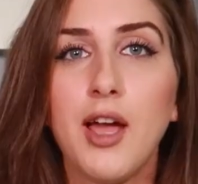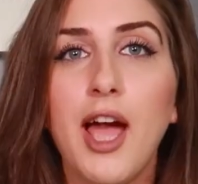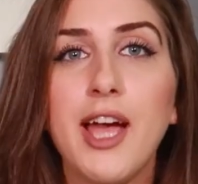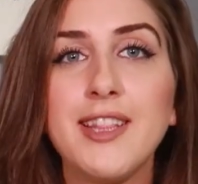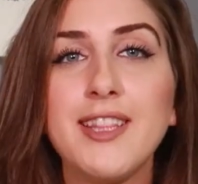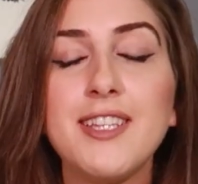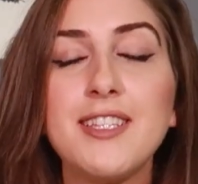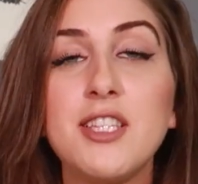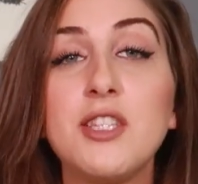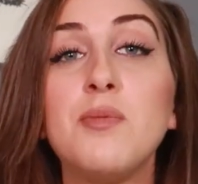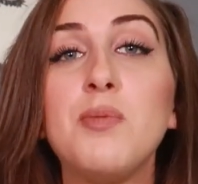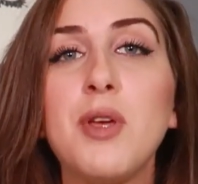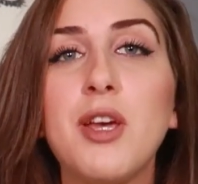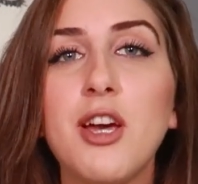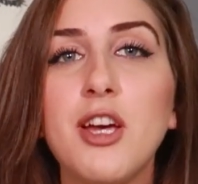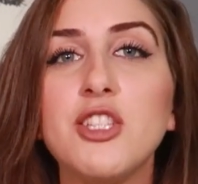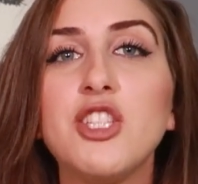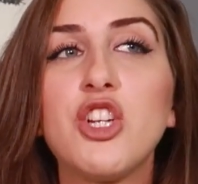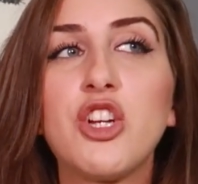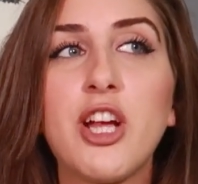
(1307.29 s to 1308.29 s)
And this is
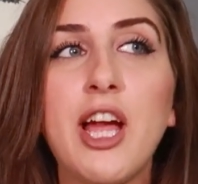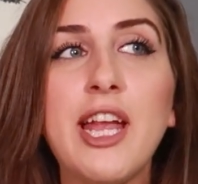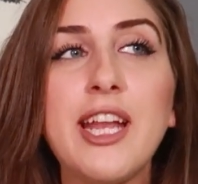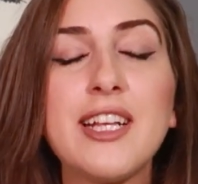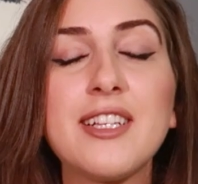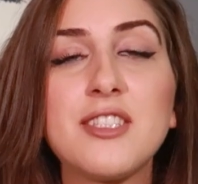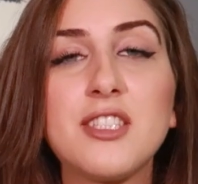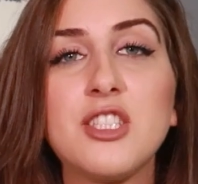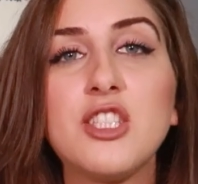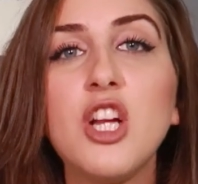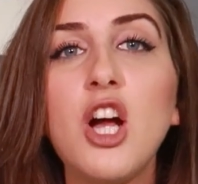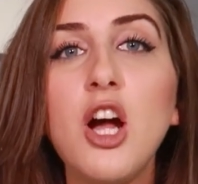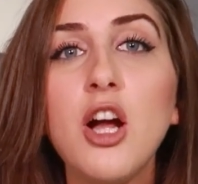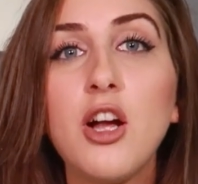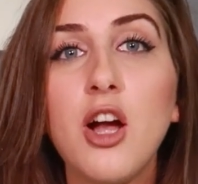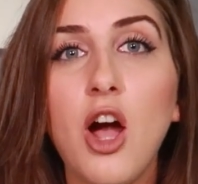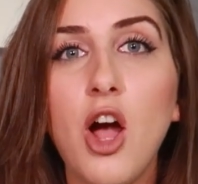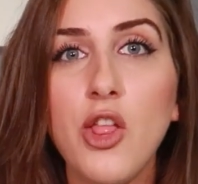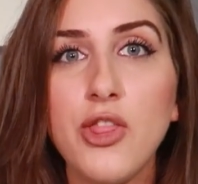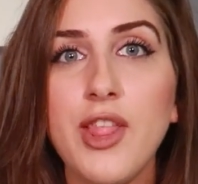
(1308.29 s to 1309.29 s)
because you're getting
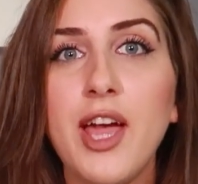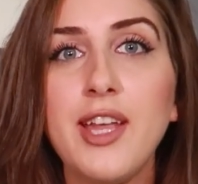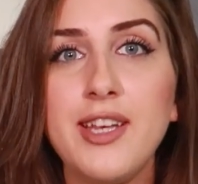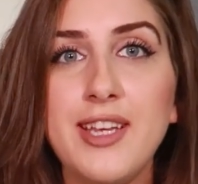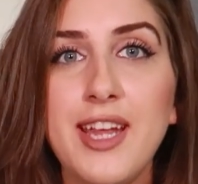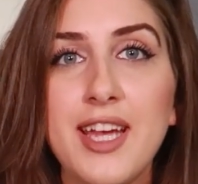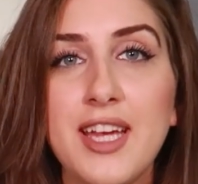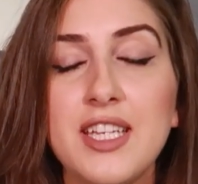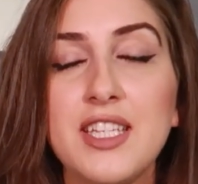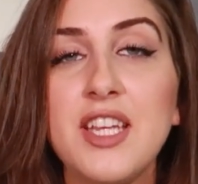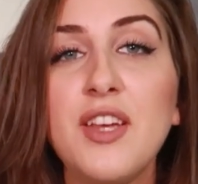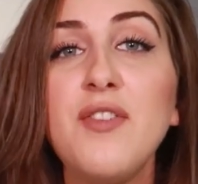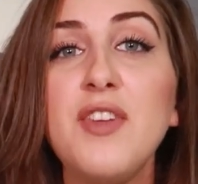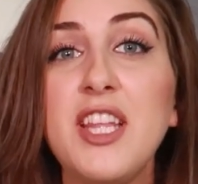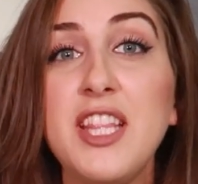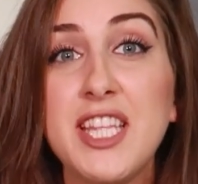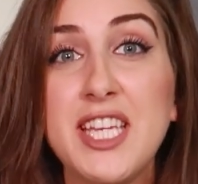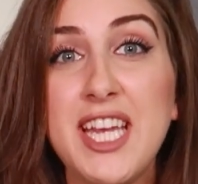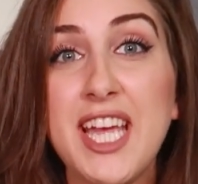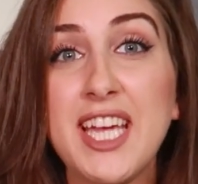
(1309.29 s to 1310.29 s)
stuck on that
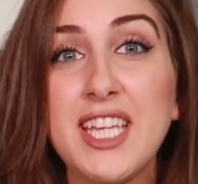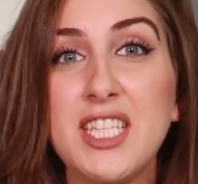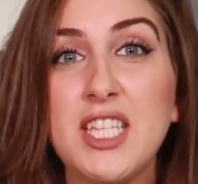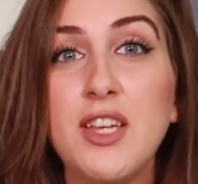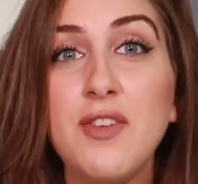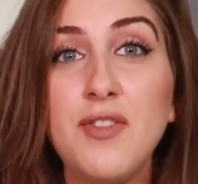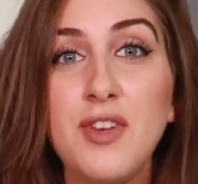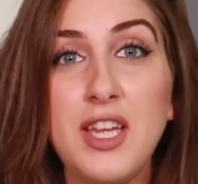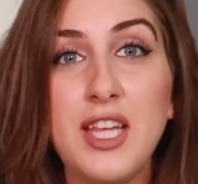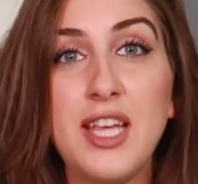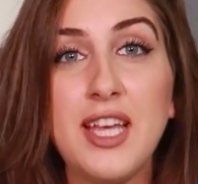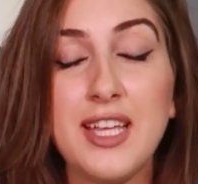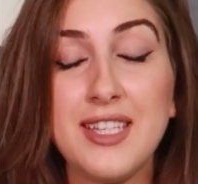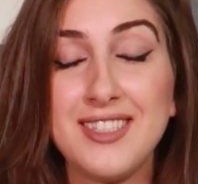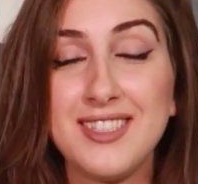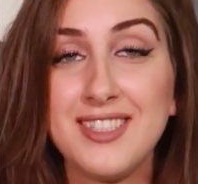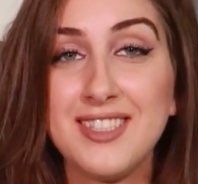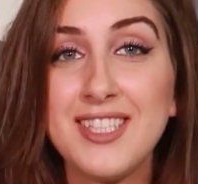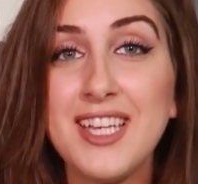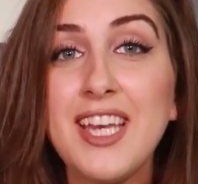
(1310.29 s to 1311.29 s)
negativity. The negativity
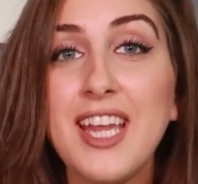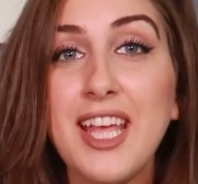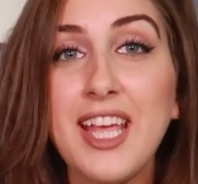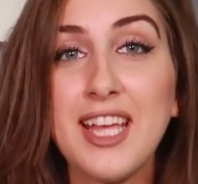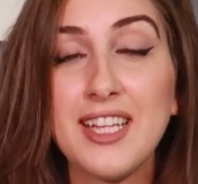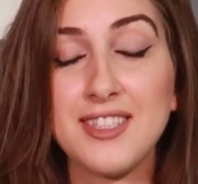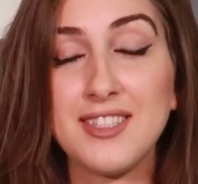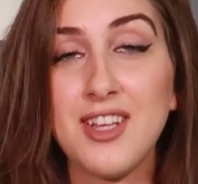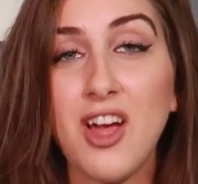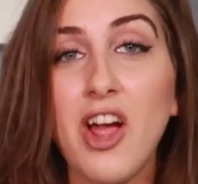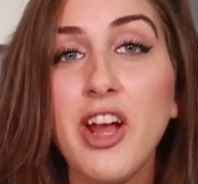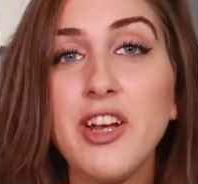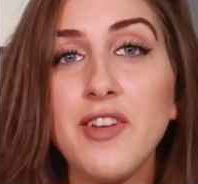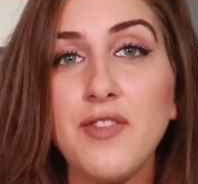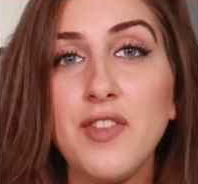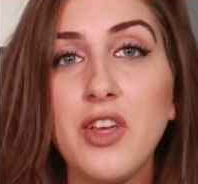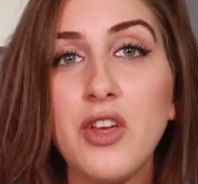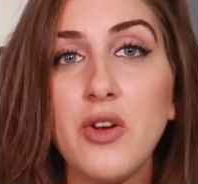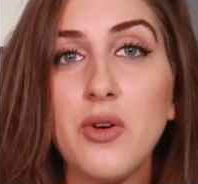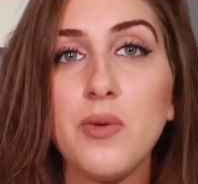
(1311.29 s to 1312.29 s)
is sitting inside
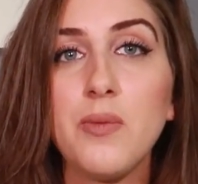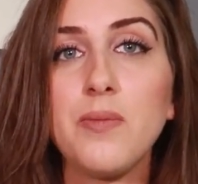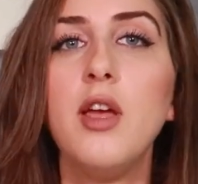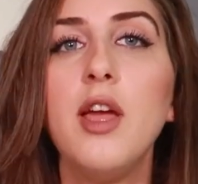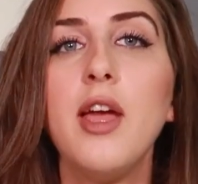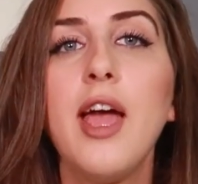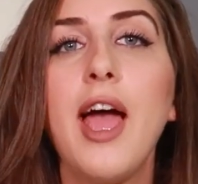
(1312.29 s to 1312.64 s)
of you.